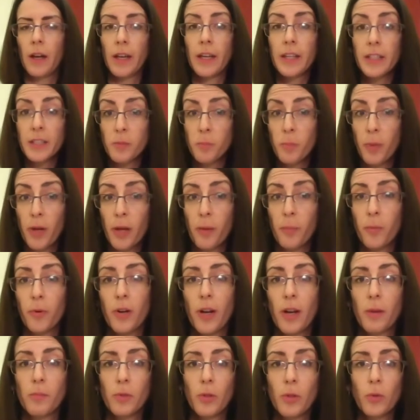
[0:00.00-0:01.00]
In the paper,
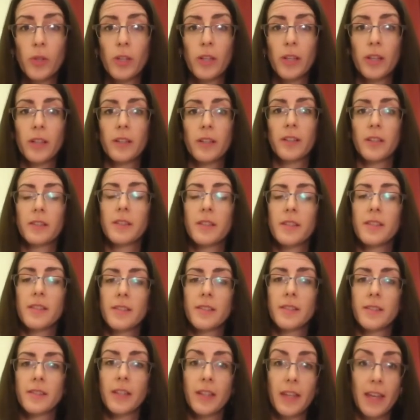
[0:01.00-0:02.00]
I'm looking at
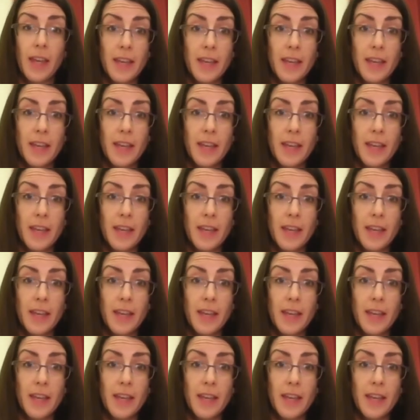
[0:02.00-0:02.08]
the